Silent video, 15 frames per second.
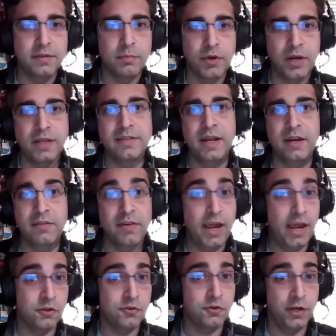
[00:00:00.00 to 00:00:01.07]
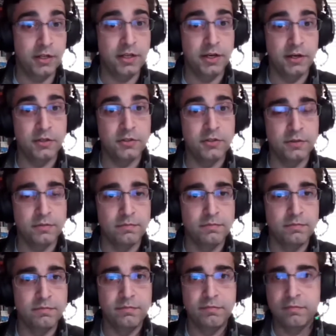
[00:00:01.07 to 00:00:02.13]
breakdown of how to create a character.
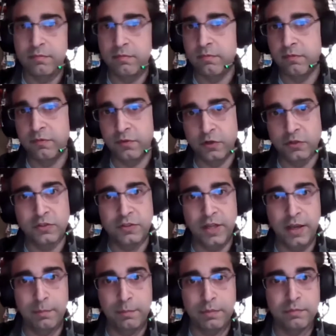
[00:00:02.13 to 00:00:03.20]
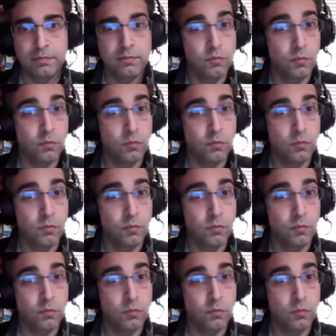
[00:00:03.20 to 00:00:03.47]
First step, we're